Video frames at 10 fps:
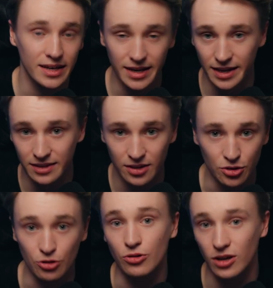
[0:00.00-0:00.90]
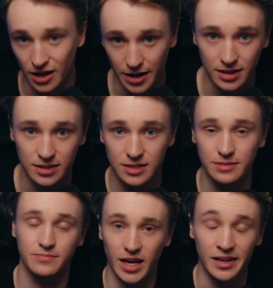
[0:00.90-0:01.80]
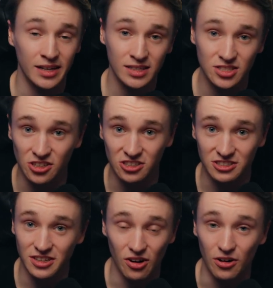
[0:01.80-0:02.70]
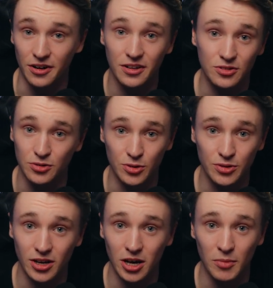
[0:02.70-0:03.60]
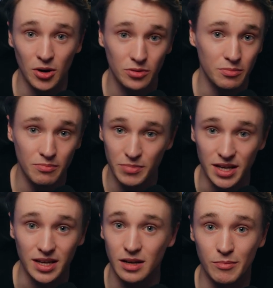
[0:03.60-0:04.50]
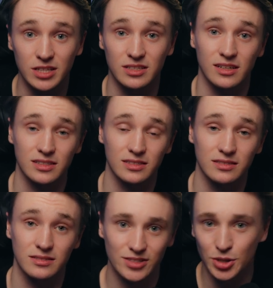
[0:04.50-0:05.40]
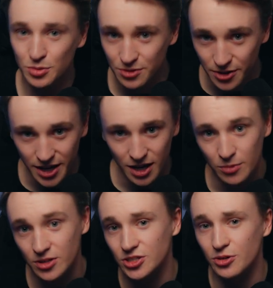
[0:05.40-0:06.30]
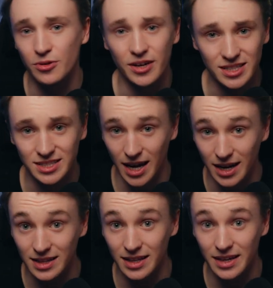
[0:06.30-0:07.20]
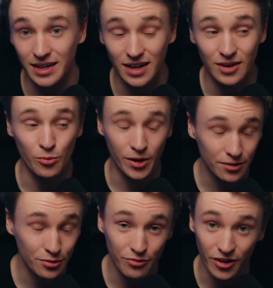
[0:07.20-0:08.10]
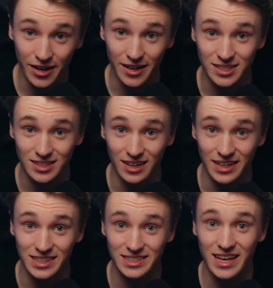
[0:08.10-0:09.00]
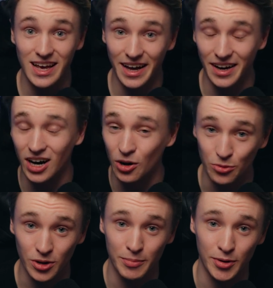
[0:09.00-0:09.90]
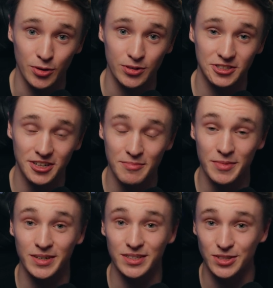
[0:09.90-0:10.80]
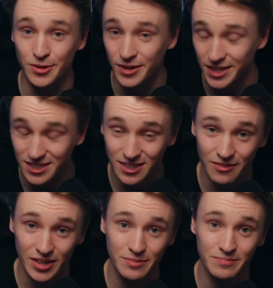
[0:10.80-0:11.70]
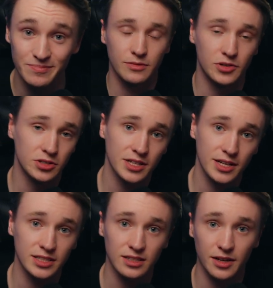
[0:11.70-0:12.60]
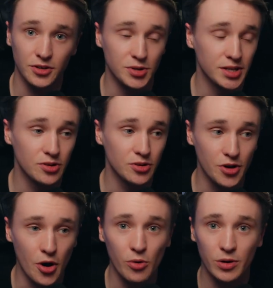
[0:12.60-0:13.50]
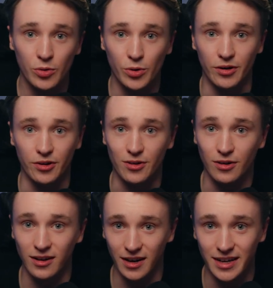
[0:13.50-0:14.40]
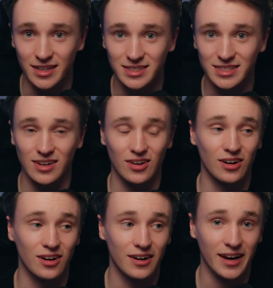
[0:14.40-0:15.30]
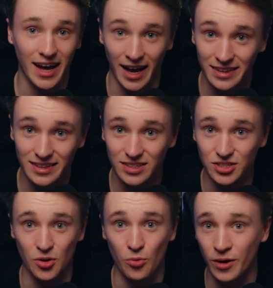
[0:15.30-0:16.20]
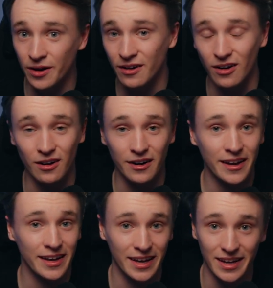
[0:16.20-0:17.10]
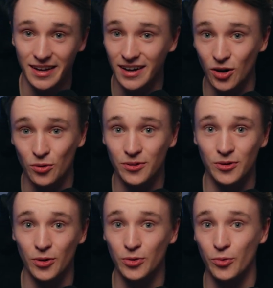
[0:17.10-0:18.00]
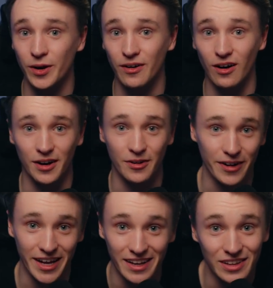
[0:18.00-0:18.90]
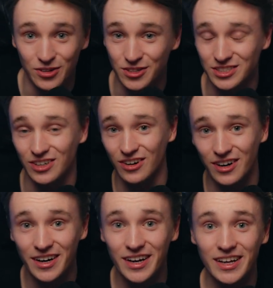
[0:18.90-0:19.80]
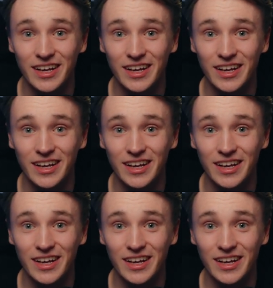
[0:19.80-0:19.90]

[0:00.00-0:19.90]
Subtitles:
get new clients. And that's just the hard truth about being in business. So today I'm going to show you exactly where to find these clients and how to approach them. So let's dive in. The first thing is you need to go where your clients are at. So where are they hanging out, not where other editors are.